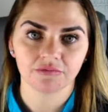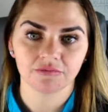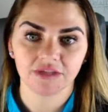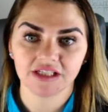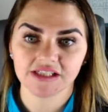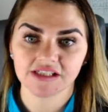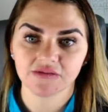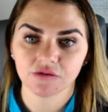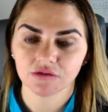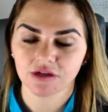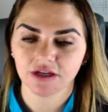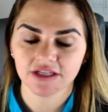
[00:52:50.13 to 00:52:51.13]
Because if
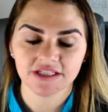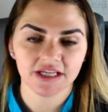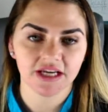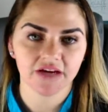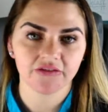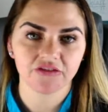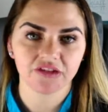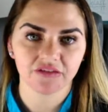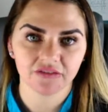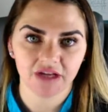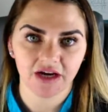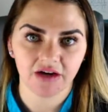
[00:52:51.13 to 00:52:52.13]
you're not going to take care of yourself
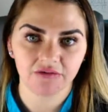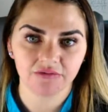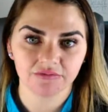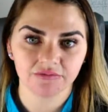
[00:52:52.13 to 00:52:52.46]
now,